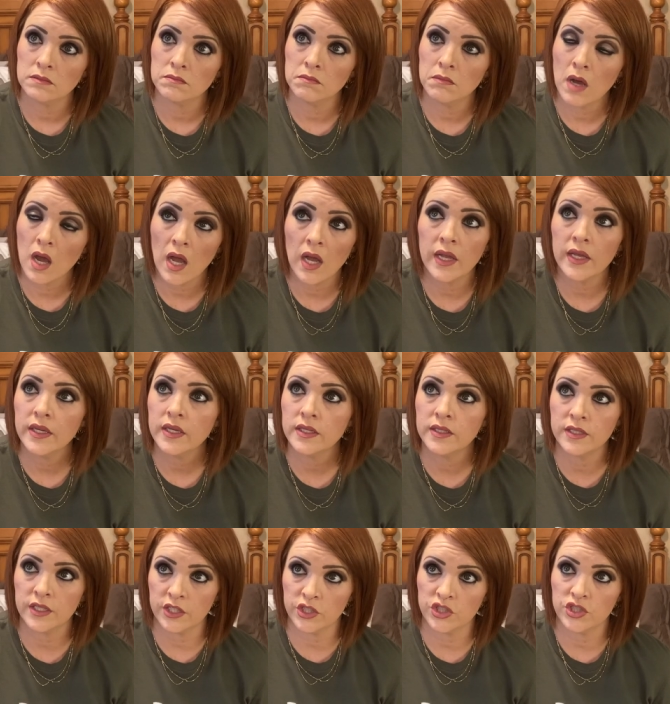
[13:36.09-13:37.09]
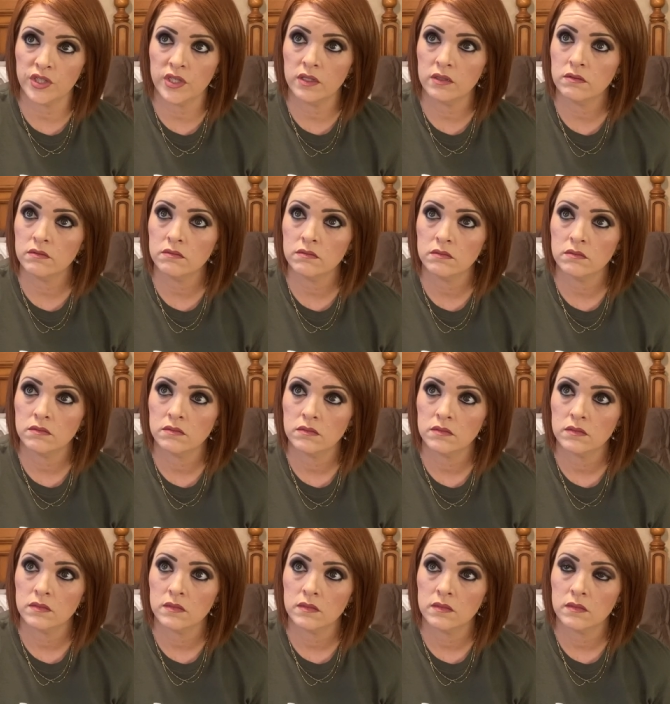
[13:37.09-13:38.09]
My addiction
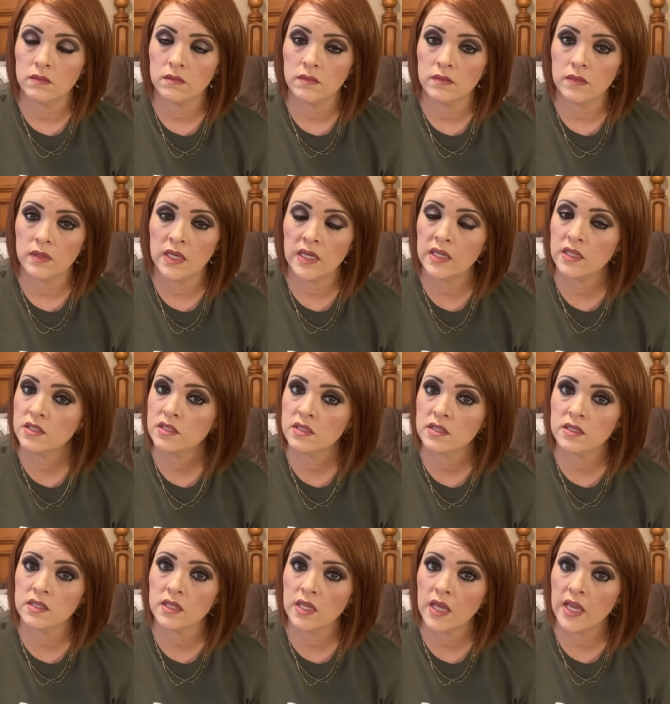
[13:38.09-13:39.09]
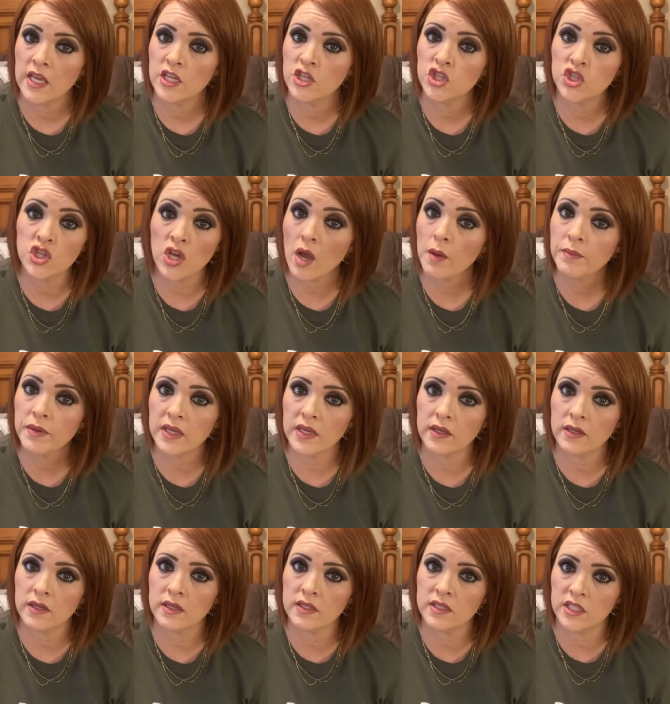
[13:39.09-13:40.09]
is a
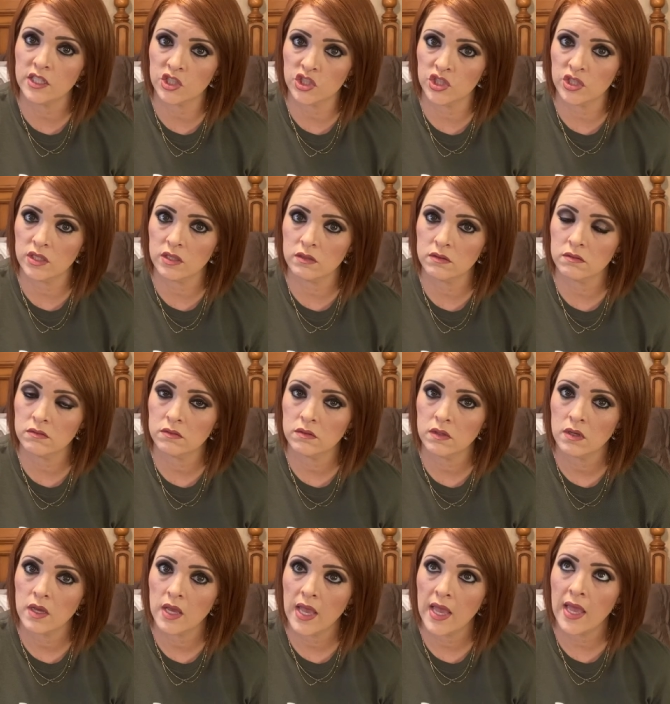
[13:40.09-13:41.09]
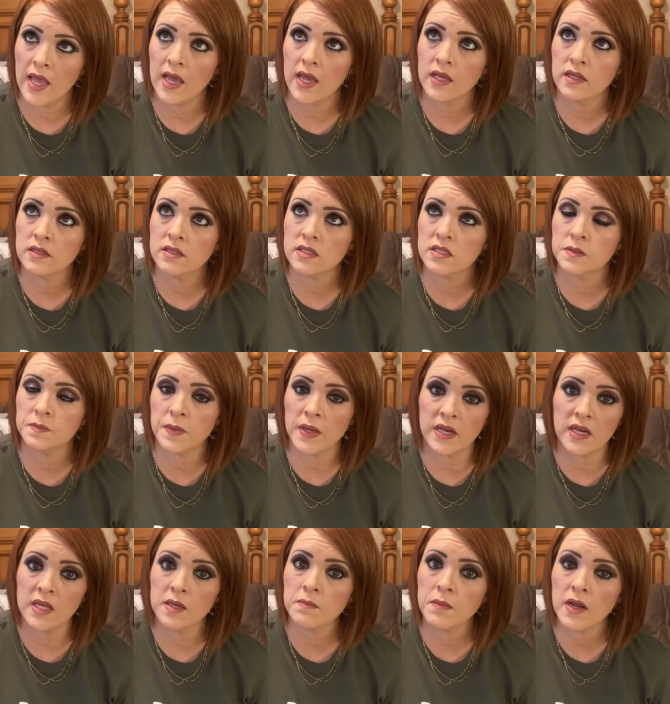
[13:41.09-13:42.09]
shopping addiction and
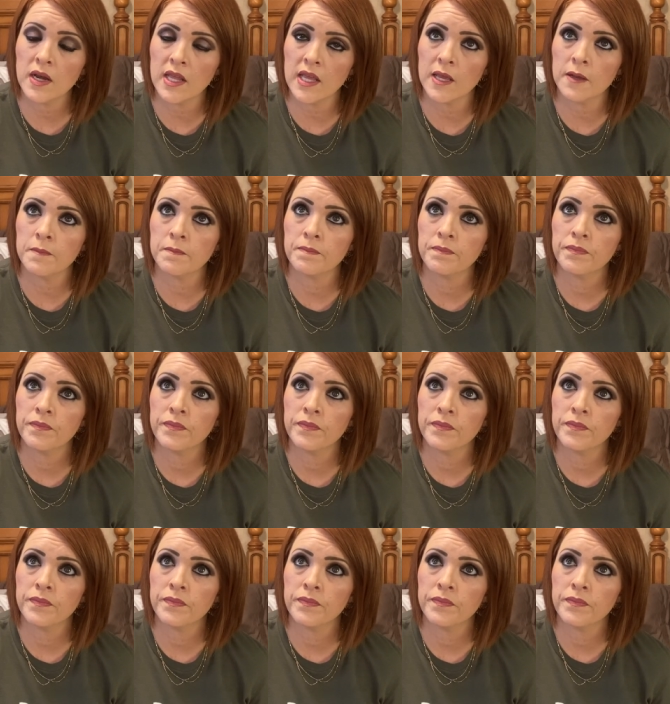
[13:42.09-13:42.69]
spending money.